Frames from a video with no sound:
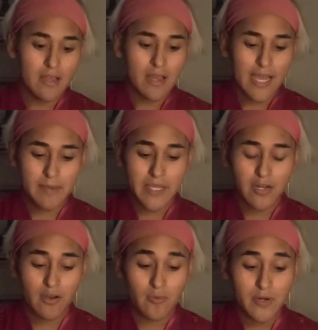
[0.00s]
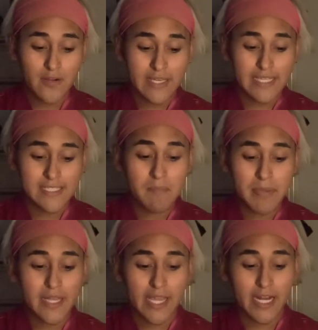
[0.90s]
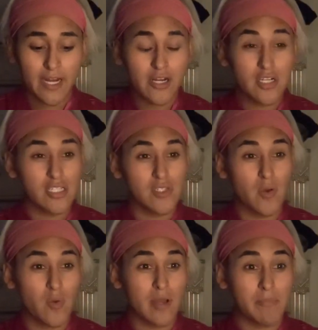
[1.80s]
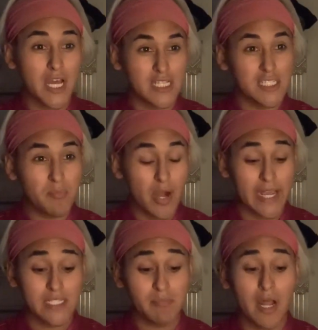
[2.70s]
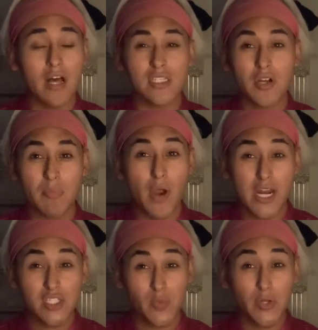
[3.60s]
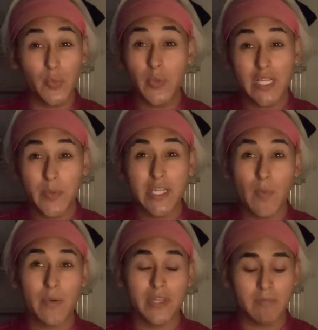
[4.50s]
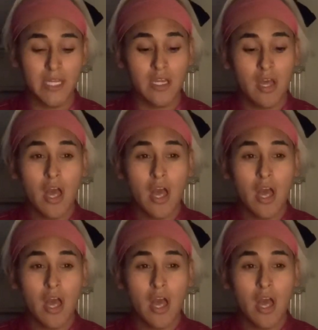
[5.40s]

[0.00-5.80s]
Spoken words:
I mean, homegirl is a billionaire, so I'm not surprised, but also her products work really, really well with me.